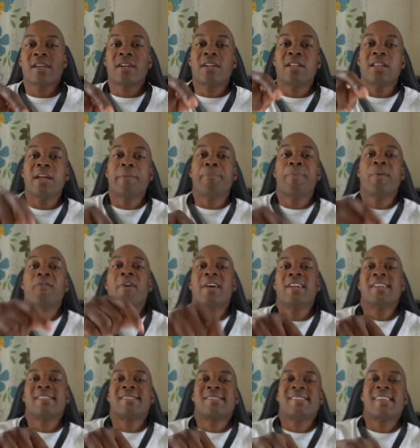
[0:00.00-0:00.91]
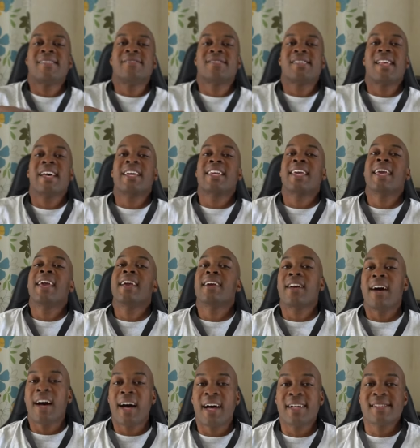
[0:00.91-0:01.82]
a clip of what it sounds like in
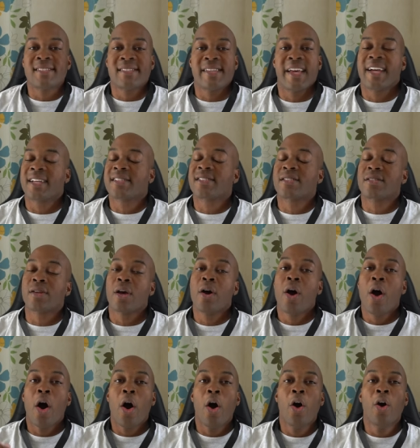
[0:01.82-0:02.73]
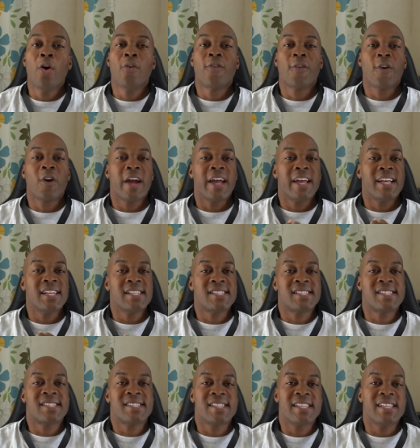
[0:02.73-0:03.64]
context over a
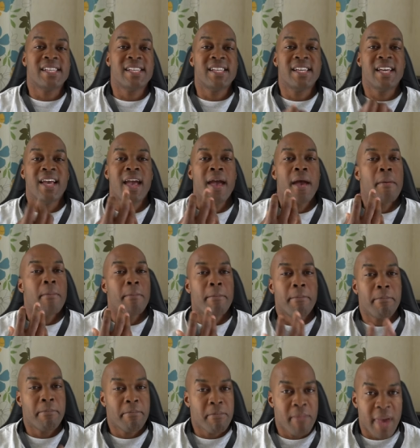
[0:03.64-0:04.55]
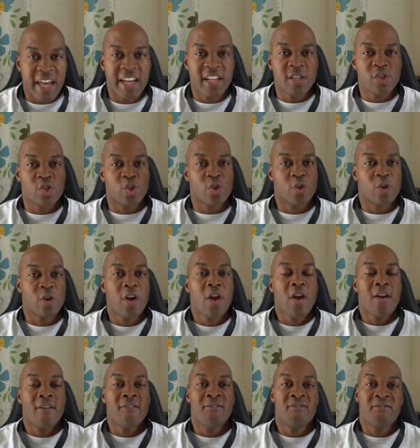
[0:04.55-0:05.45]
C major
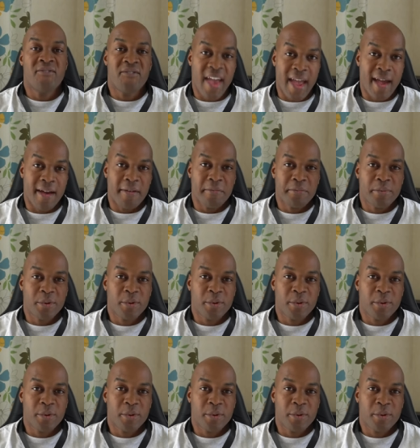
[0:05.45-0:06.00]
vamp.